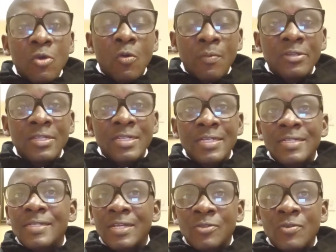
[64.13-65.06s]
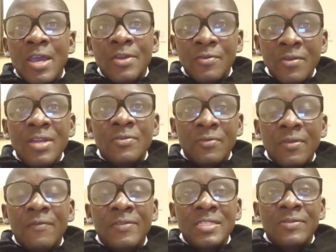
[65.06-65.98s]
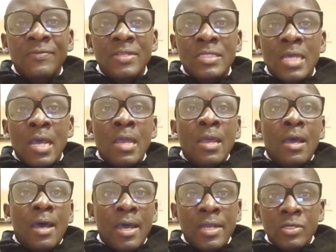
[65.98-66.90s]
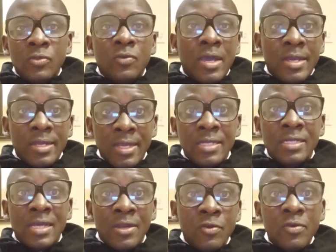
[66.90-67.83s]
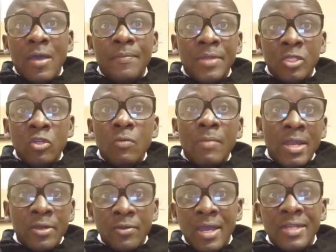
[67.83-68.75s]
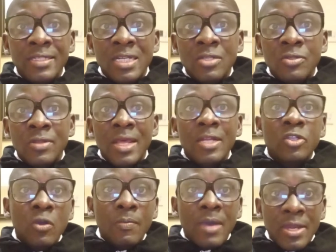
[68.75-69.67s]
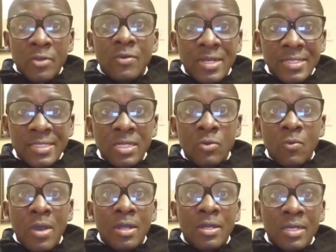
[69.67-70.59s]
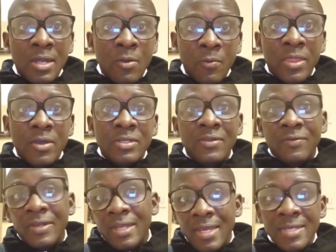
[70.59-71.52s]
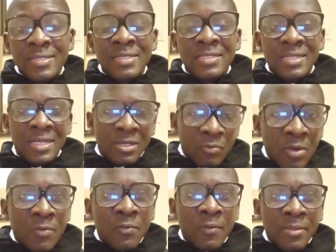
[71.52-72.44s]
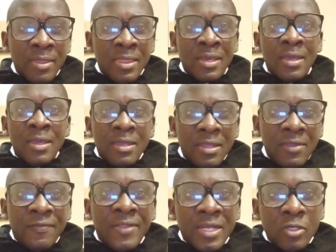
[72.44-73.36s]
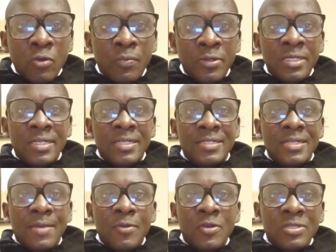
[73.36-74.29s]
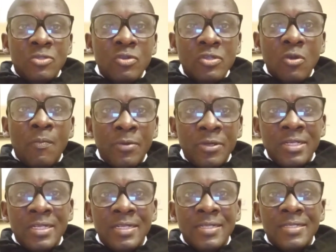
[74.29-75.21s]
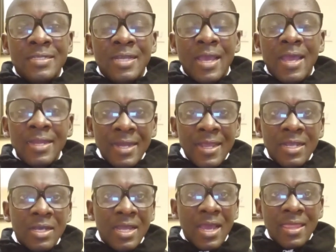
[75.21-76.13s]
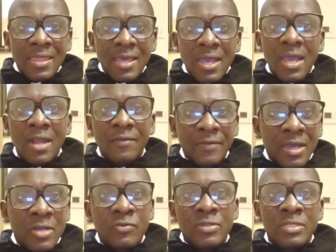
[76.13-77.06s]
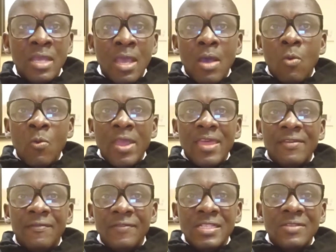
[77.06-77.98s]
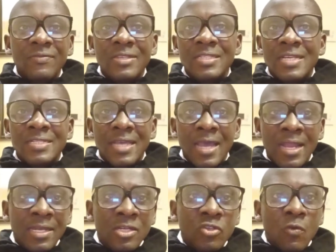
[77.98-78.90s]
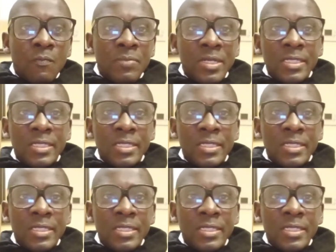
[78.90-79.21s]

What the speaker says: the opportunity that you can go in on the Vist Visa and you can get and look up a job and you can change on that job and you can still work without even exiting one way or the other, if that opportunity is there. Because those opportunities there, unlike other Gulf countries where the Vist Visas are a little